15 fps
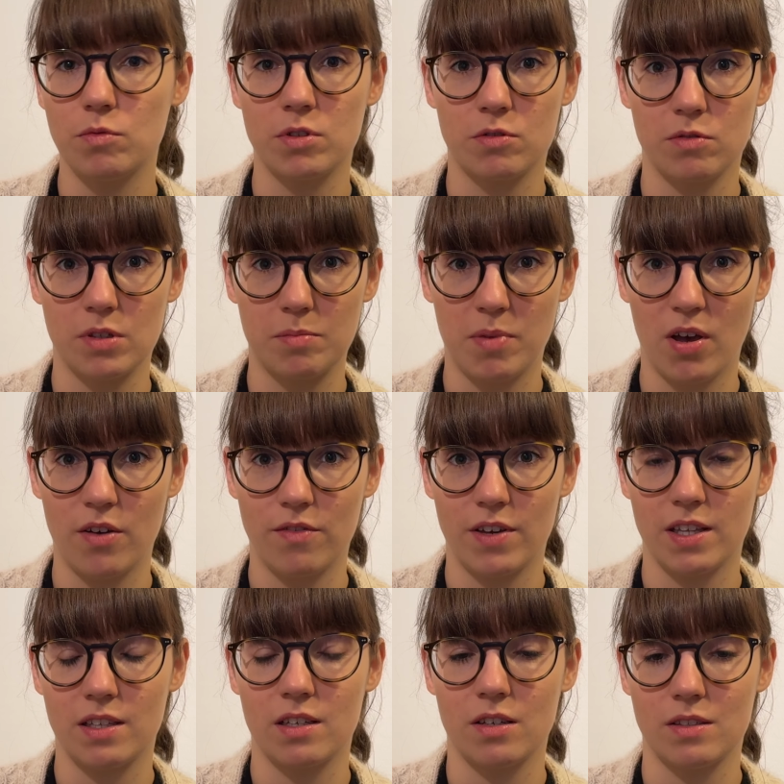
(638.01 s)
which was
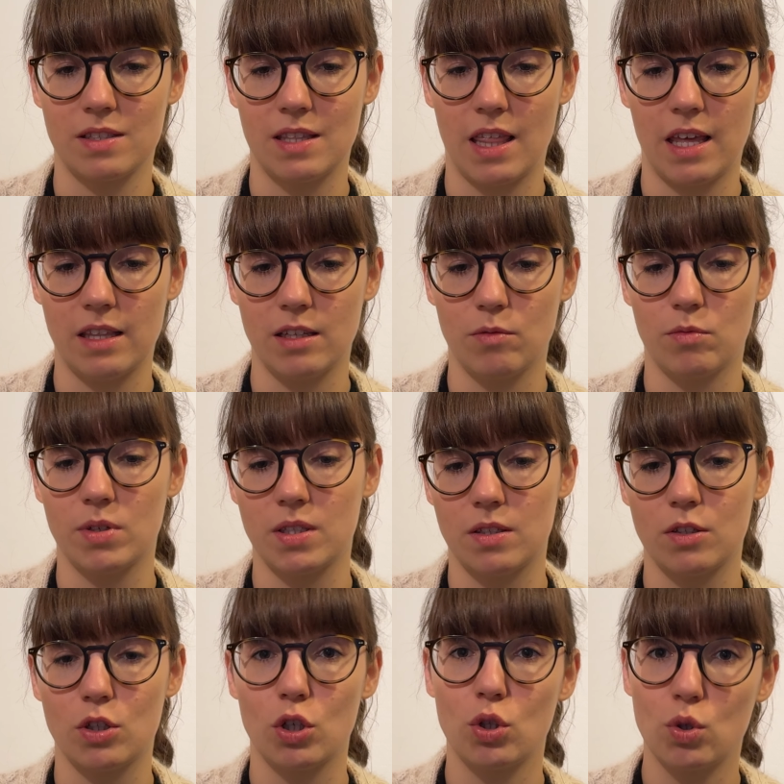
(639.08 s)
perfect because then it
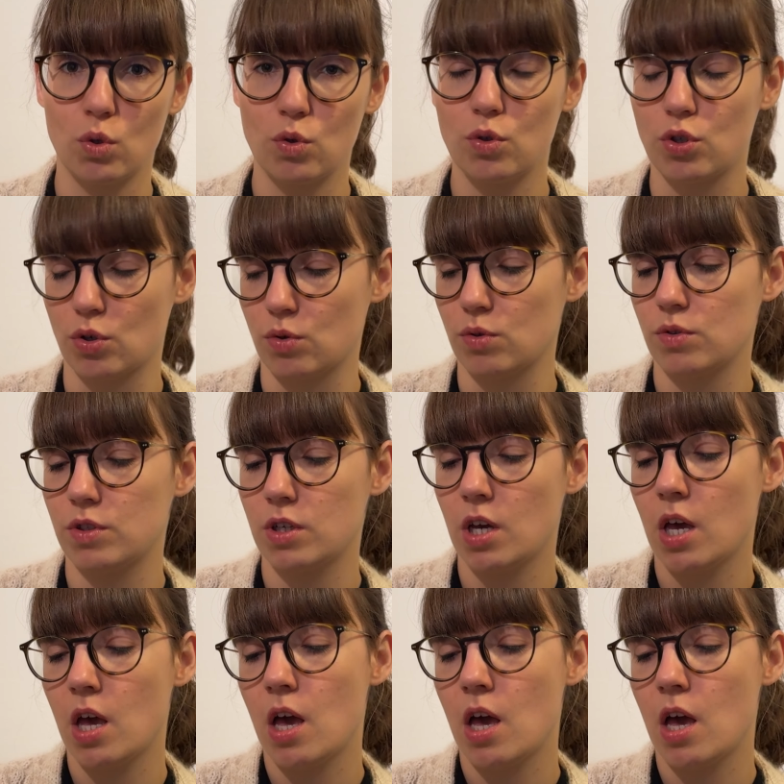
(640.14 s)
wasn't too short,